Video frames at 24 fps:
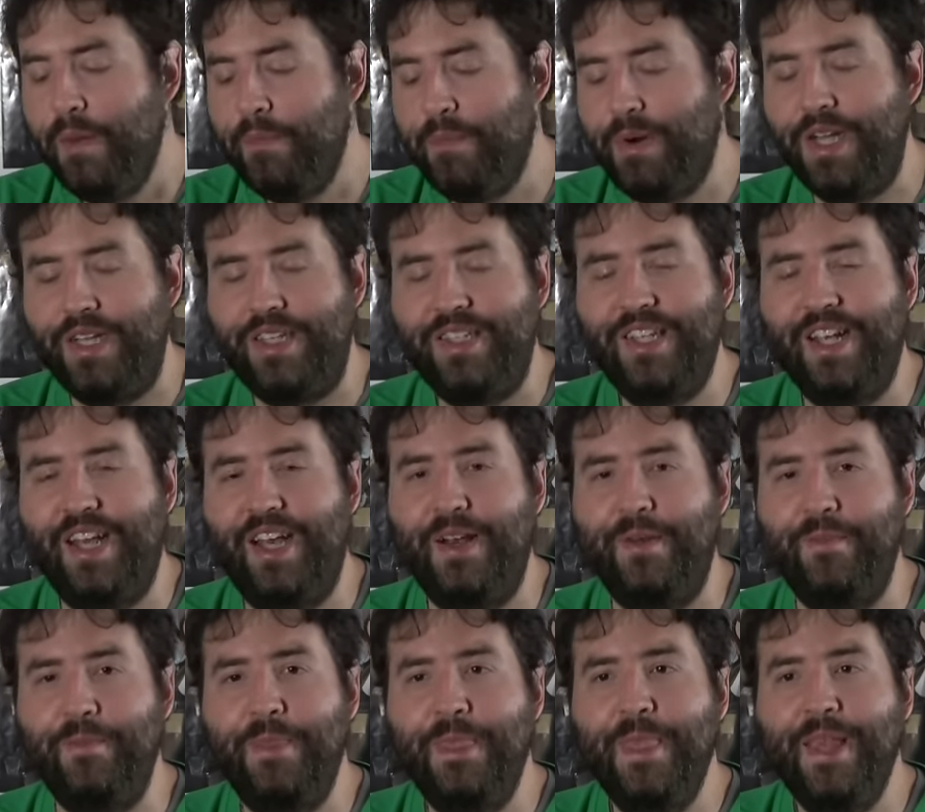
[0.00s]
But
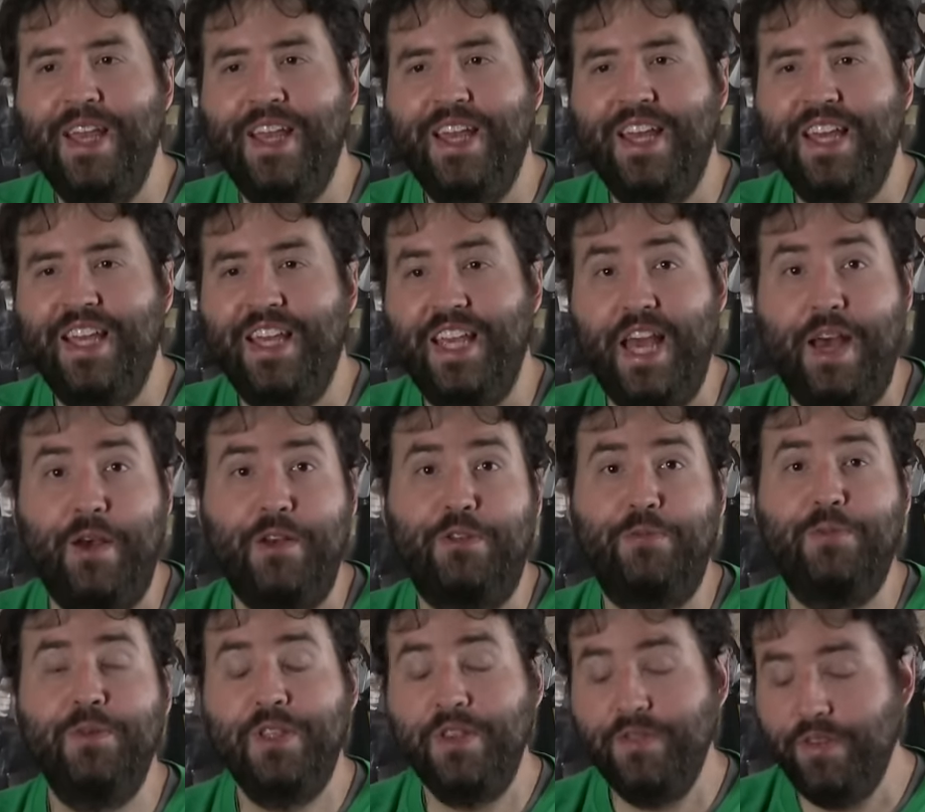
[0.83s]
um, yeah,
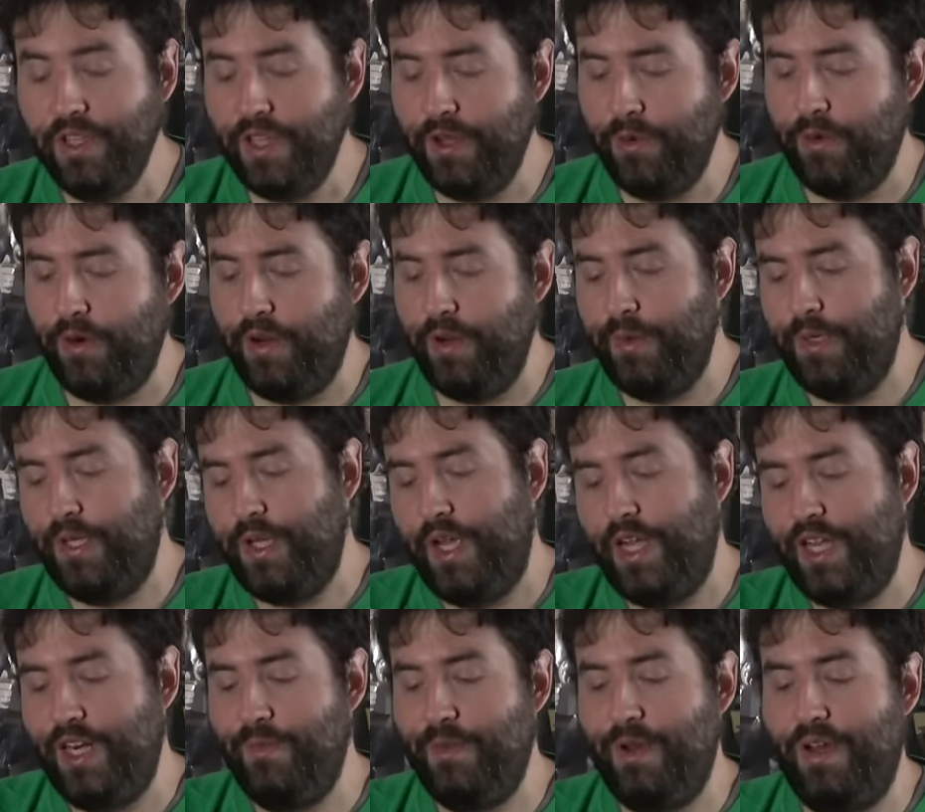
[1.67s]
specifically what we're going to be
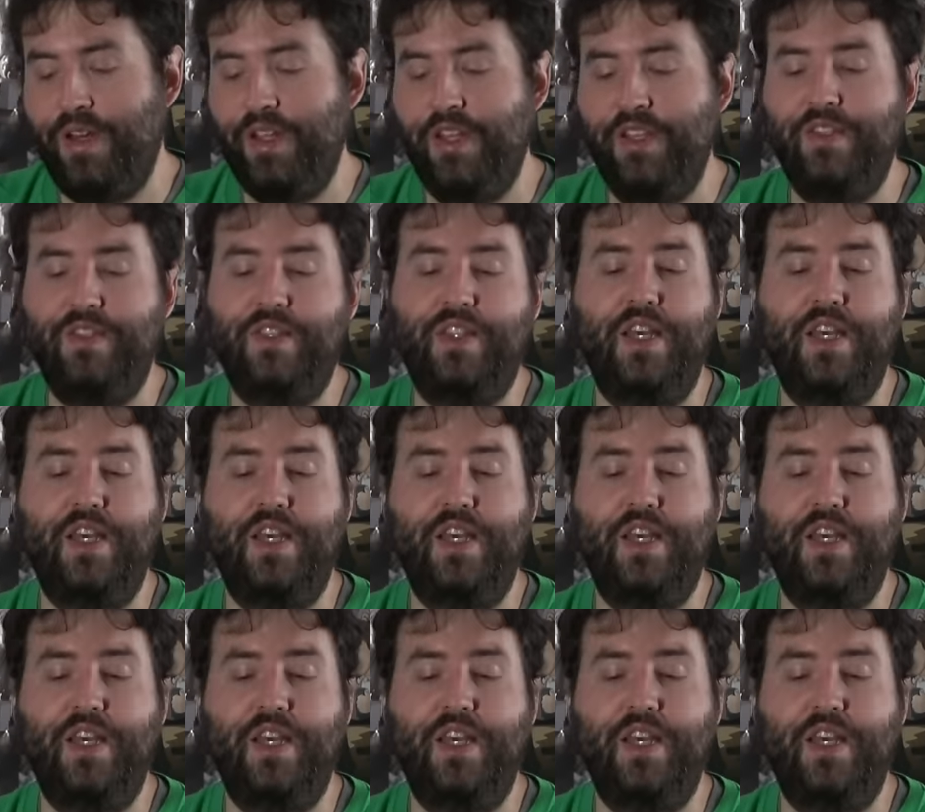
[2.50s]
talking about is